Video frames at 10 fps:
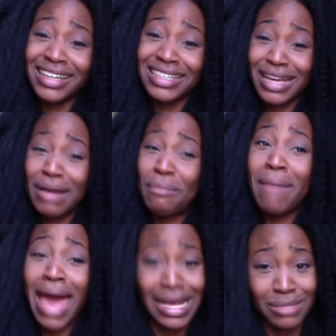is like a
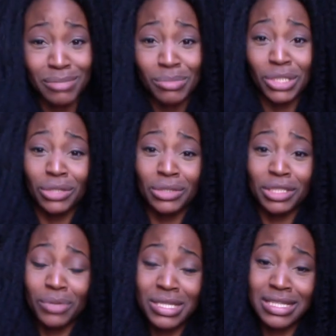maximum security
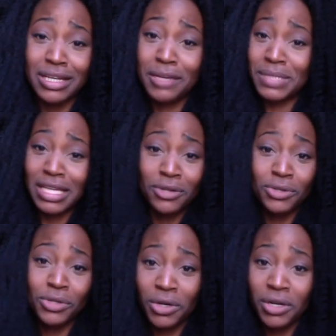prison upstate
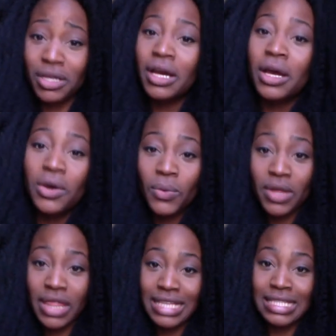New York
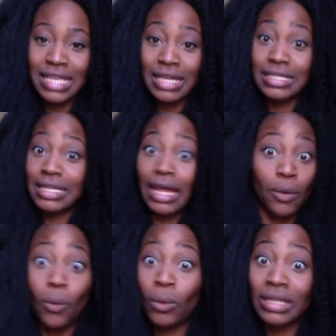where they send like
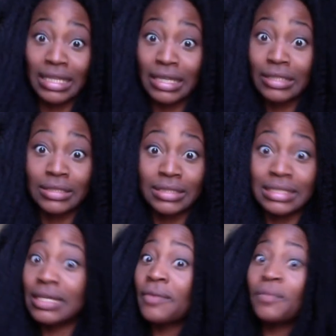all the killers,